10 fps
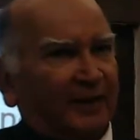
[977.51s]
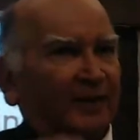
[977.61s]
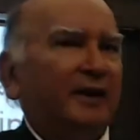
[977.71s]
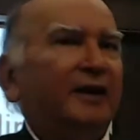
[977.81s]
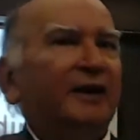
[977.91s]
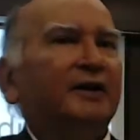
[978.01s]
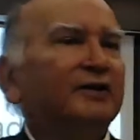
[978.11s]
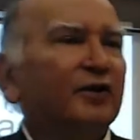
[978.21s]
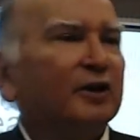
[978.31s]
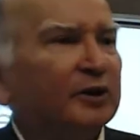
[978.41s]
it is not a
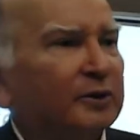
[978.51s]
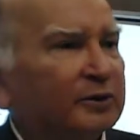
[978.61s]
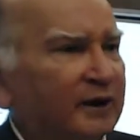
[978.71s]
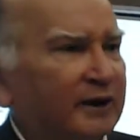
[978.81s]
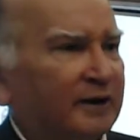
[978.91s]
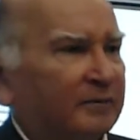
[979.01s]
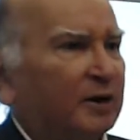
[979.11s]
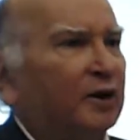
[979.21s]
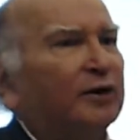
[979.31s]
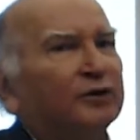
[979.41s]
good thing because
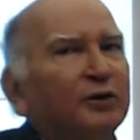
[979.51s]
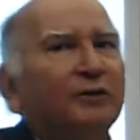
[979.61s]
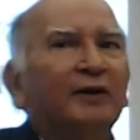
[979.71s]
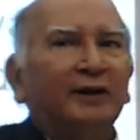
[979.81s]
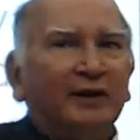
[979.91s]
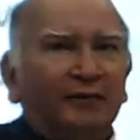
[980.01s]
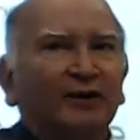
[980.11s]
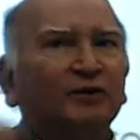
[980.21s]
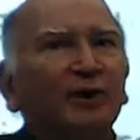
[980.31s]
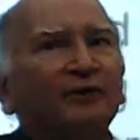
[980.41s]
you will eventually
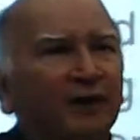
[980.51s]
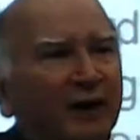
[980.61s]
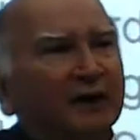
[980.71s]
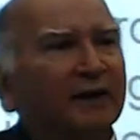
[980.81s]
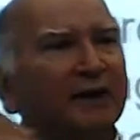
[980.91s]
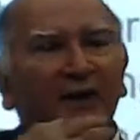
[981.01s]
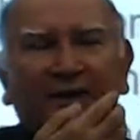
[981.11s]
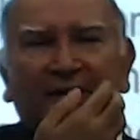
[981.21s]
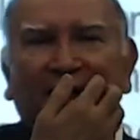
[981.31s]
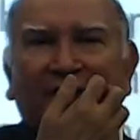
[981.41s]
find
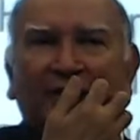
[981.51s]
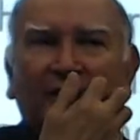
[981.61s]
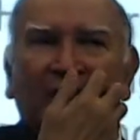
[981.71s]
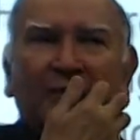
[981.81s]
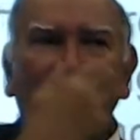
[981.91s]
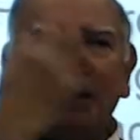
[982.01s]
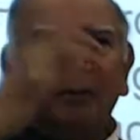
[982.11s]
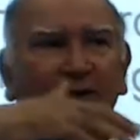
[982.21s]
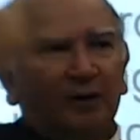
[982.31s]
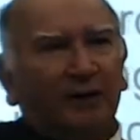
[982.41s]
that you will not be able to
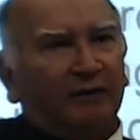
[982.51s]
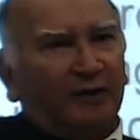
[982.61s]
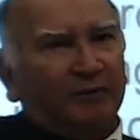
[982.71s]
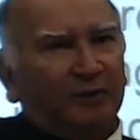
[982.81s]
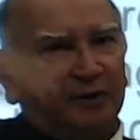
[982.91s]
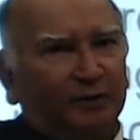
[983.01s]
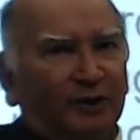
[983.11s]
live up to do that.